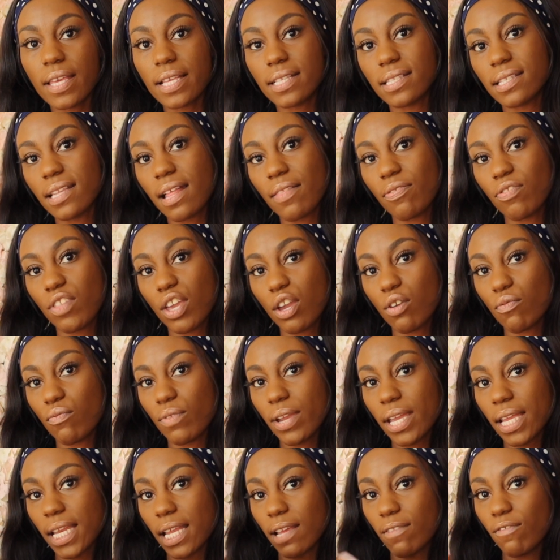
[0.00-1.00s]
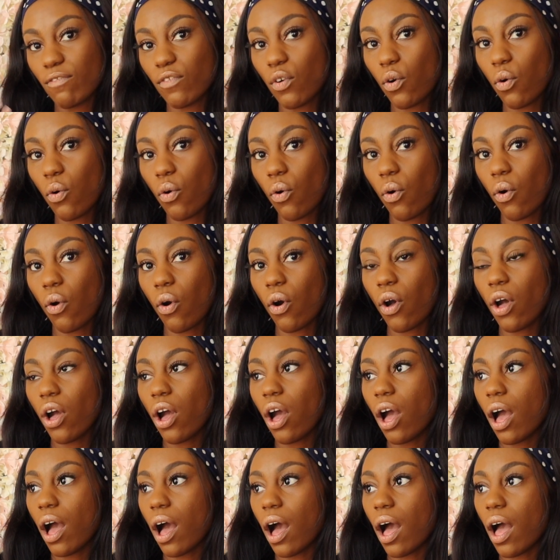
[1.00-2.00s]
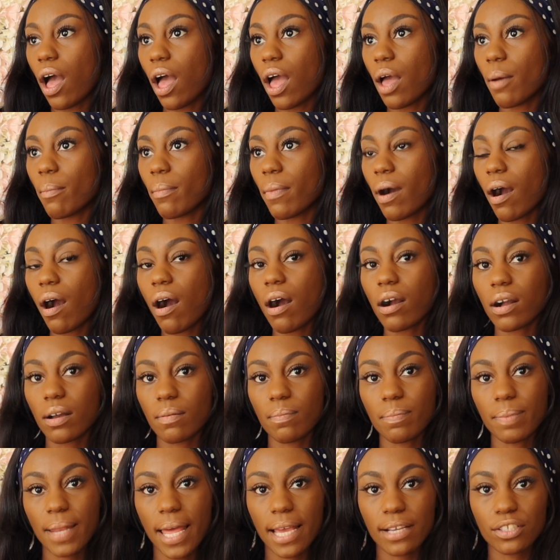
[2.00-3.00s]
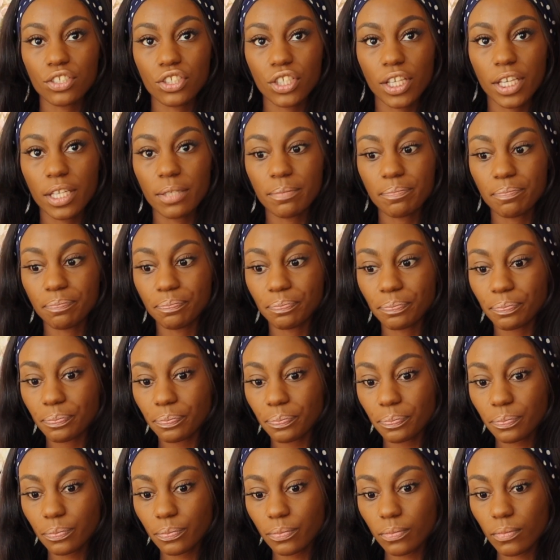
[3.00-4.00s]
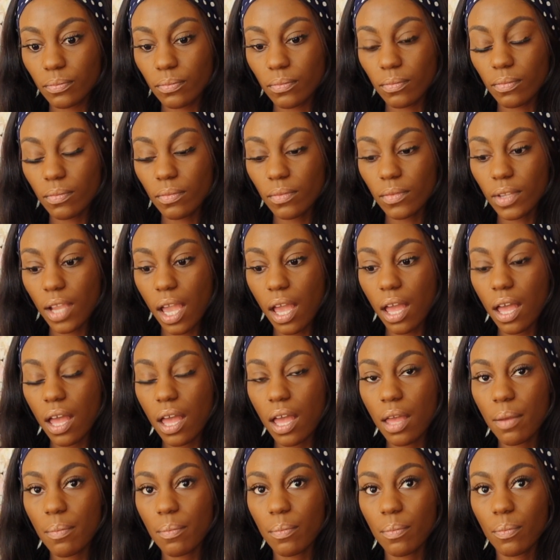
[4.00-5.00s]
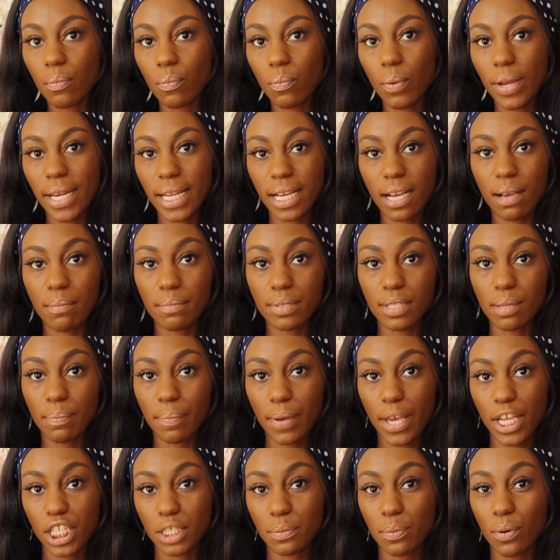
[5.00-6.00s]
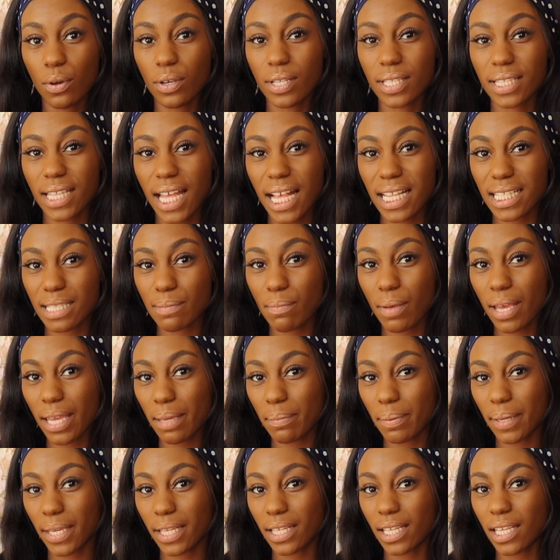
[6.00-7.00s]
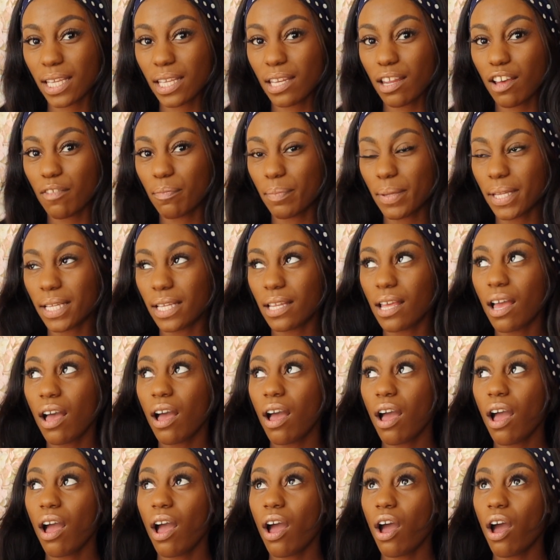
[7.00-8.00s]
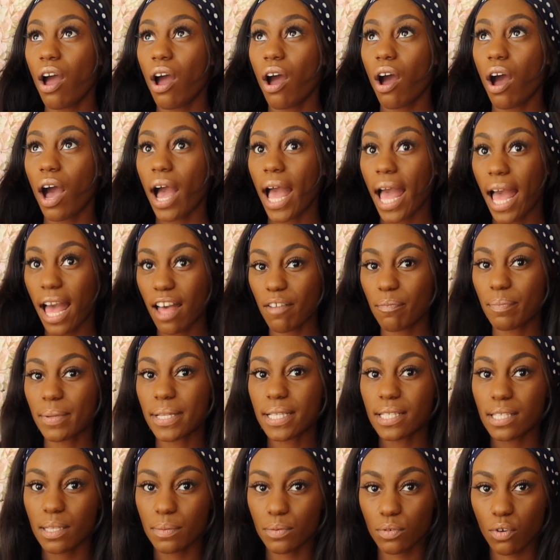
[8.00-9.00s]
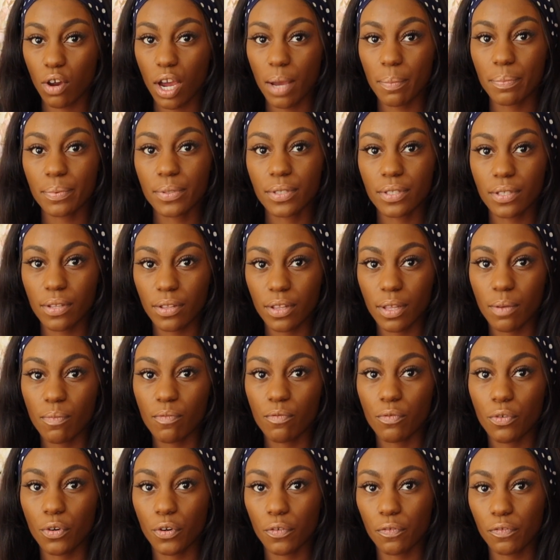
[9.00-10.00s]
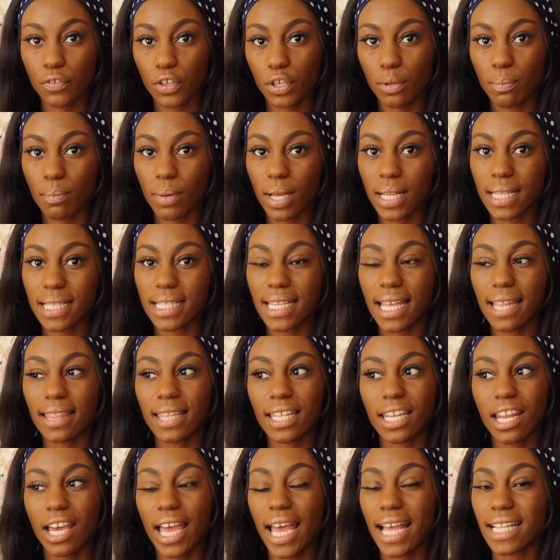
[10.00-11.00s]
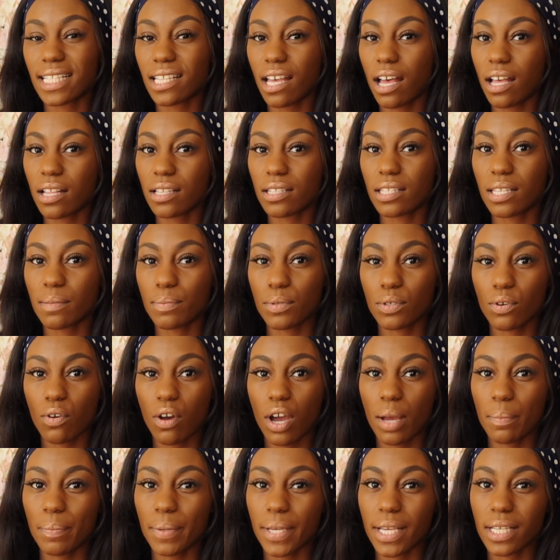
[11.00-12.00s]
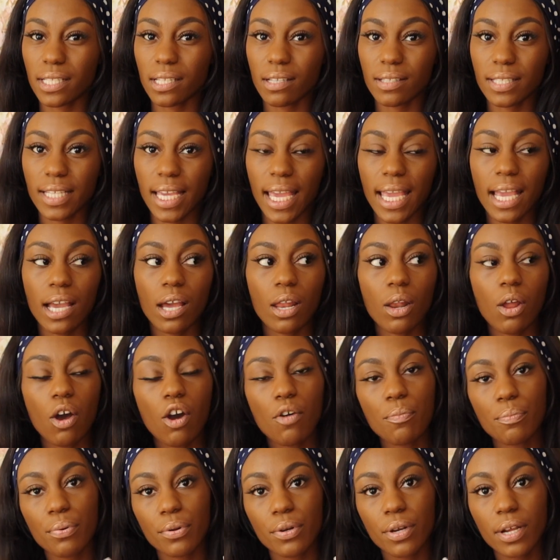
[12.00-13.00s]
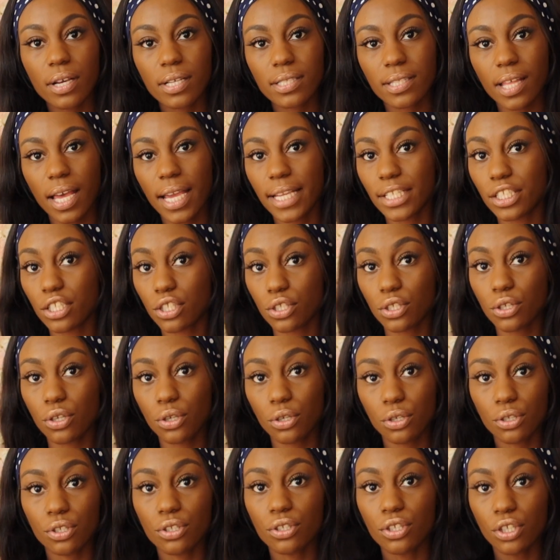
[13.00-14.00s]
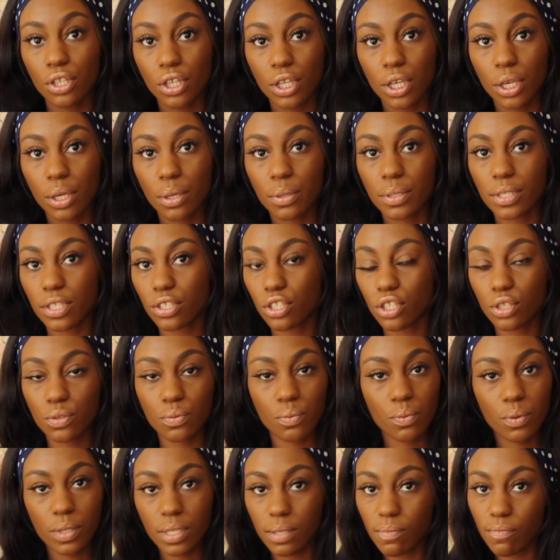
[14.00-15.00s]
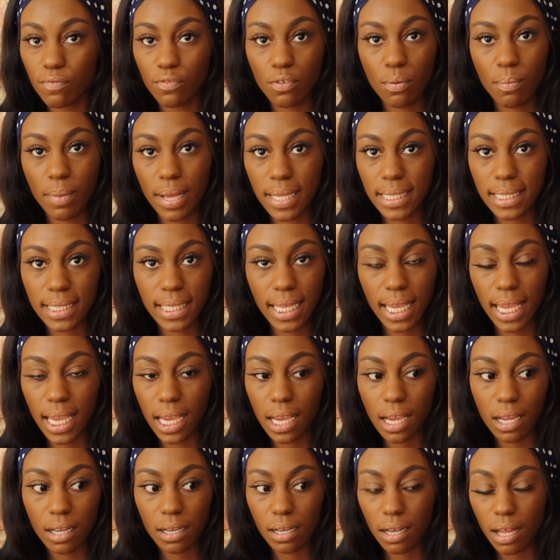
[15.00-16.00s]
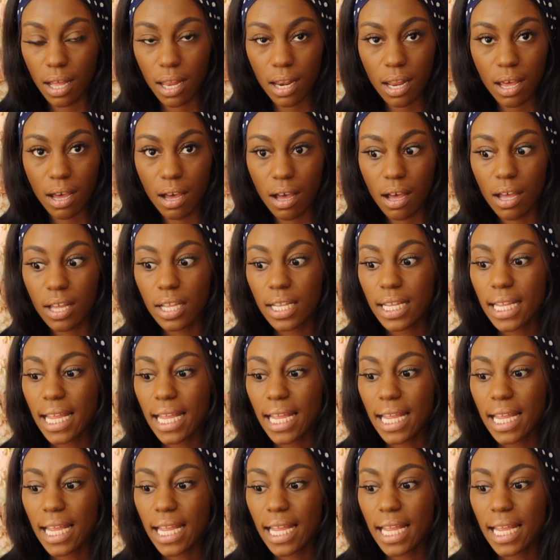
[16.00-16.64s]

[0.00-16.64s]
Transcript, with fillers: there's nothing really for um our complexion um when it comes to Birchbox that's my opinion I've been I have been subscribed to them for a few months and then I had to unsubscribe because I was getting a lot of products that I just couldn't use. It just wasn't for my skin colour.